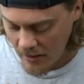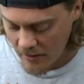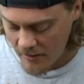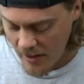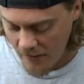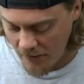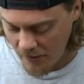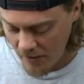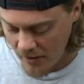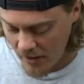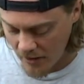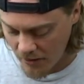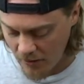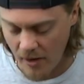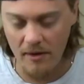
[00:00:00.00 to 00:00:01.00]

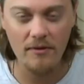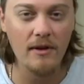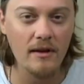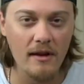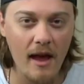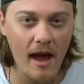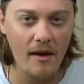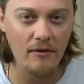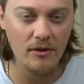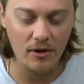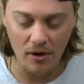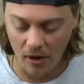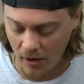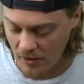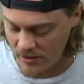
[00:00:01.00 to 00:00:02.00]
Definitely a great thing to have in
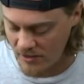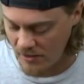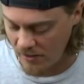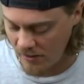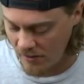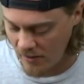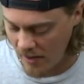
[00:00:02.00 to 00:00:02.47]
your arsenal.